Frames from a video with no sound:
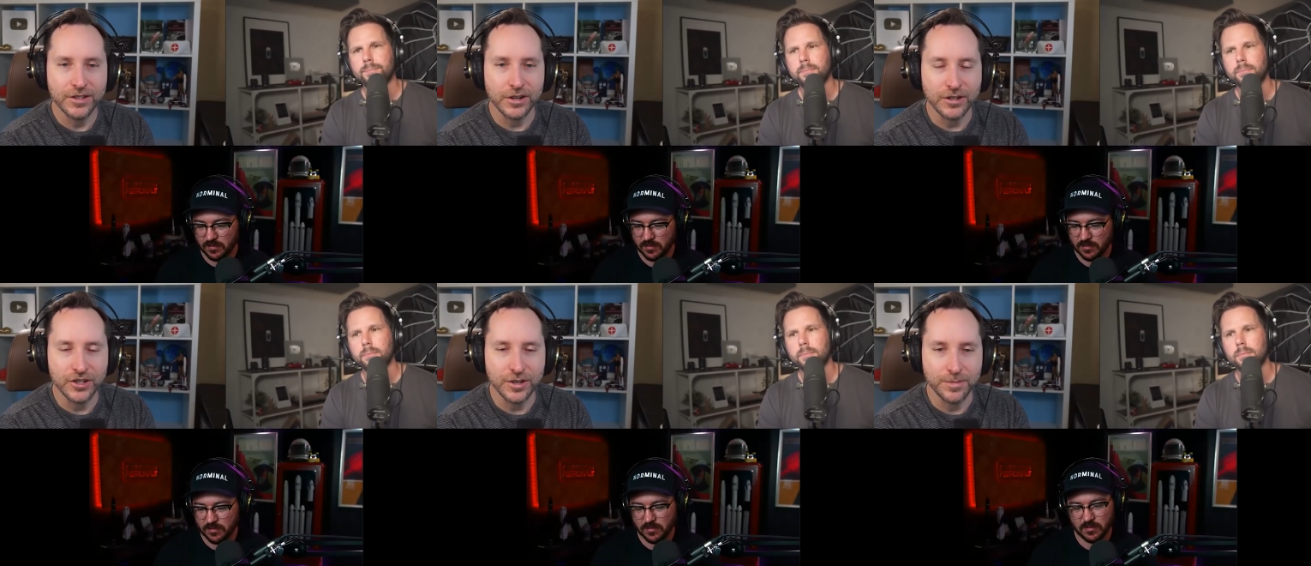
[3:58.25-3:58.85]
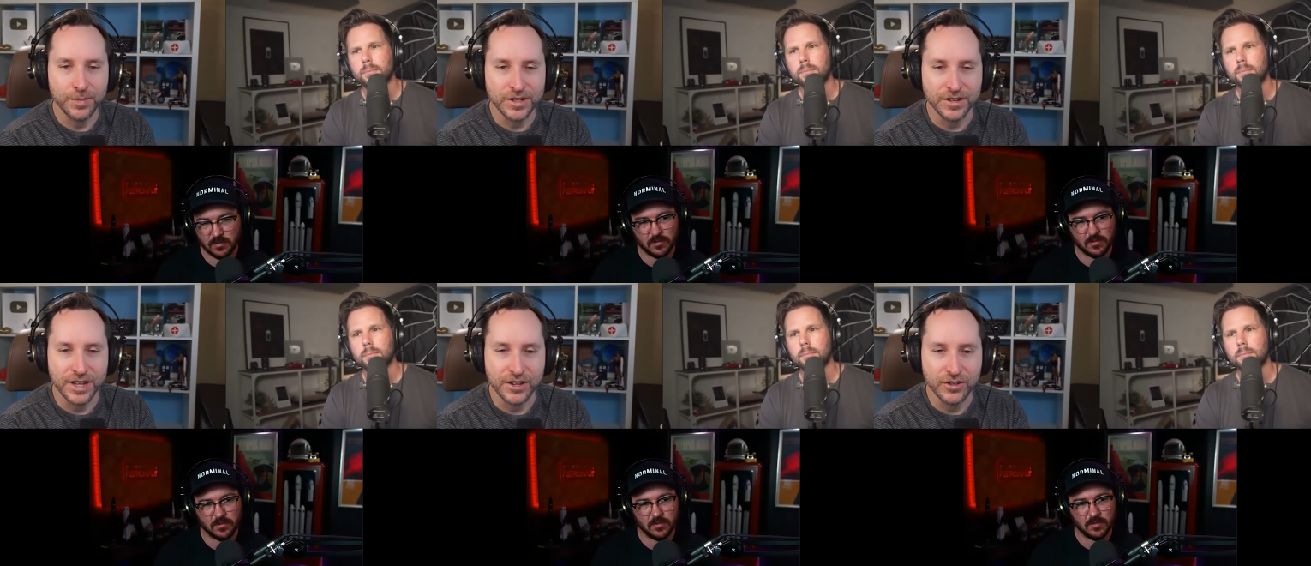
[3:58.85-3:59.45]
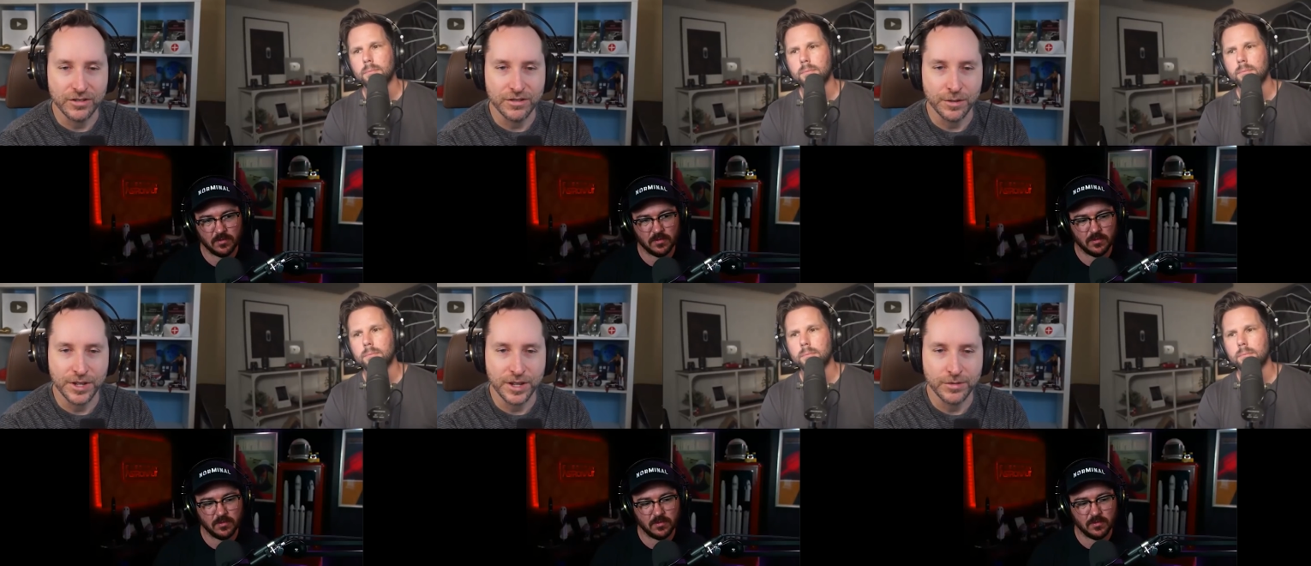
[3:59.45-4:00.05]
Speaker 1: Starship presentation
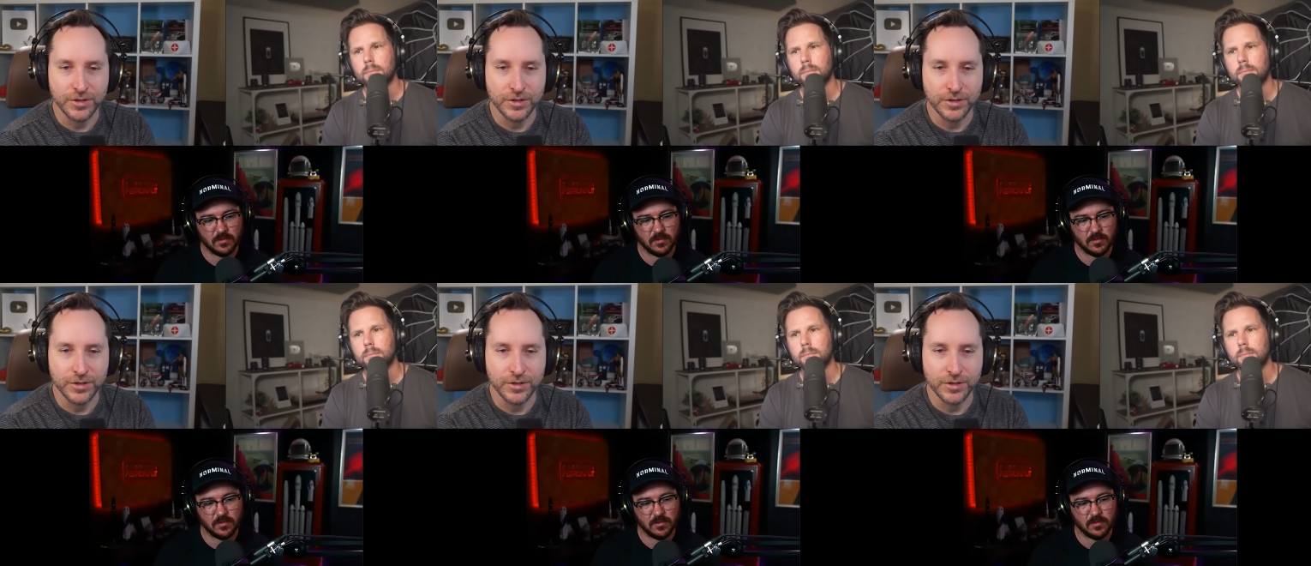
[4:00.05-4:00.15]
coming up